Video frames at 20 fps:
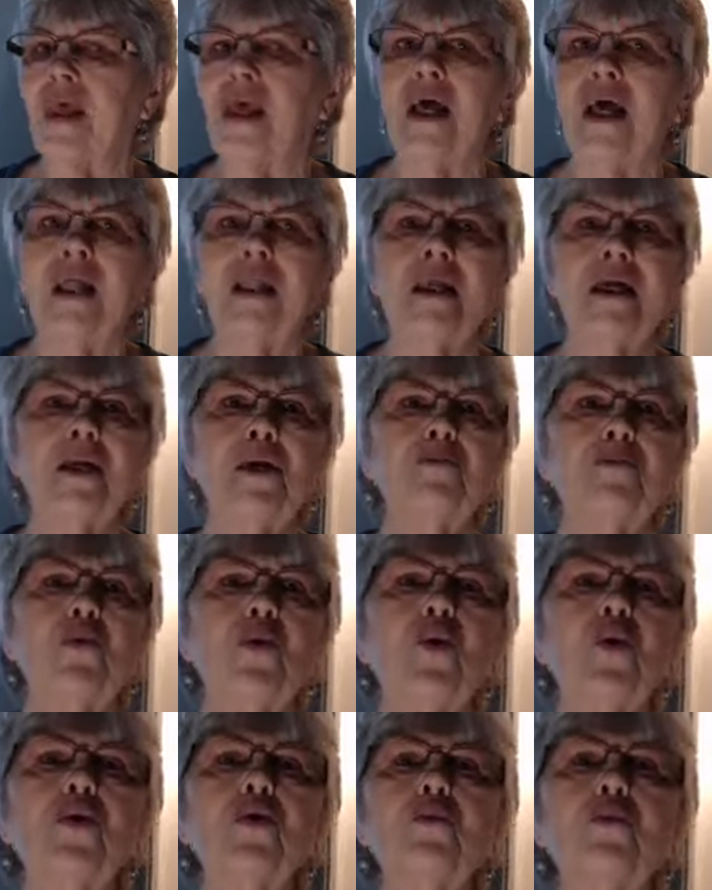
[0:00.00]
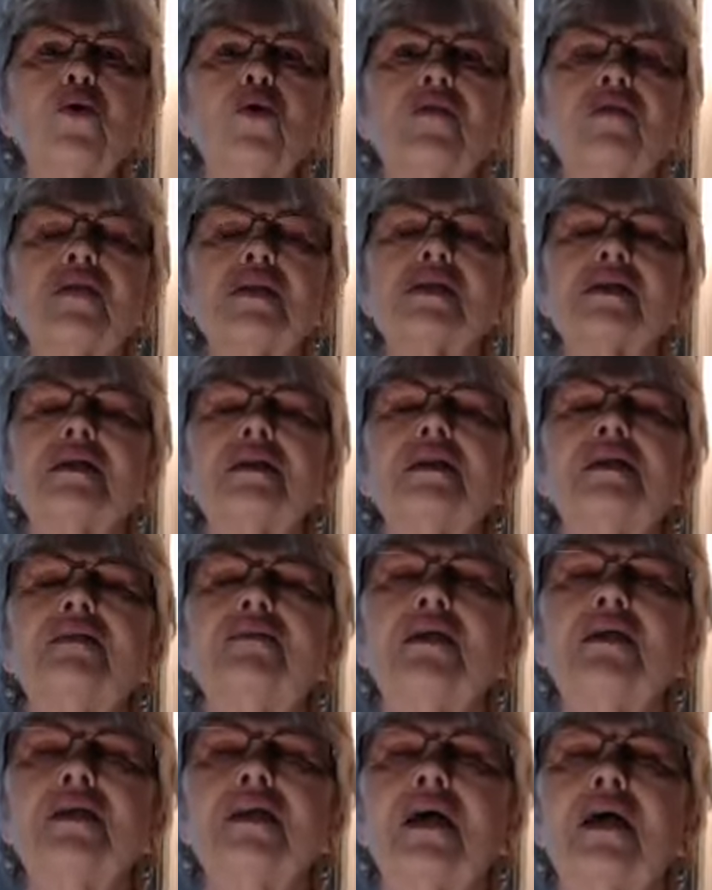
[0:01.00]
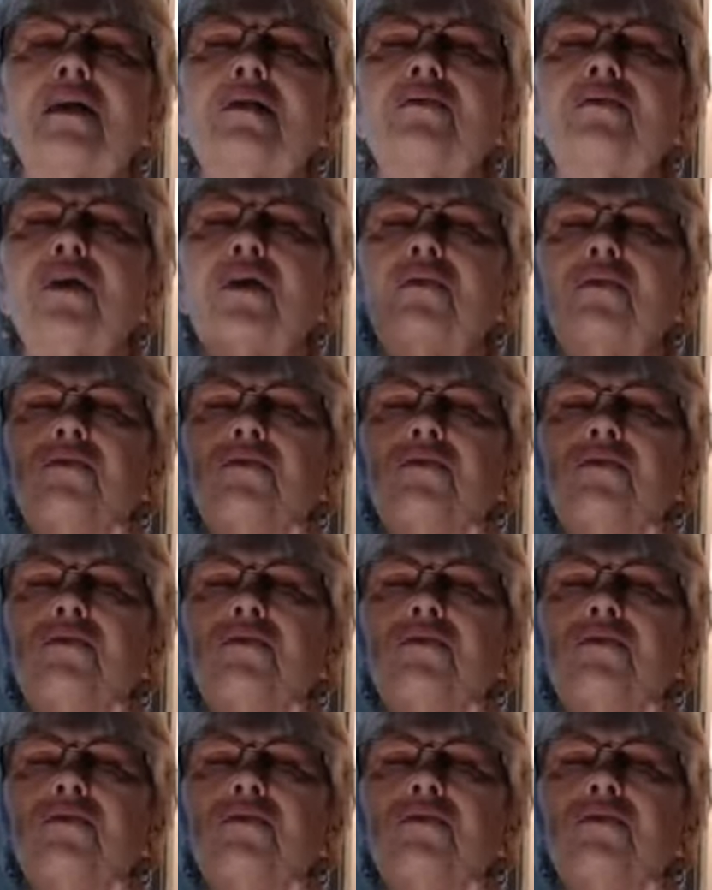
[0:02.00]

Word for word: Letting more and more of this living light of love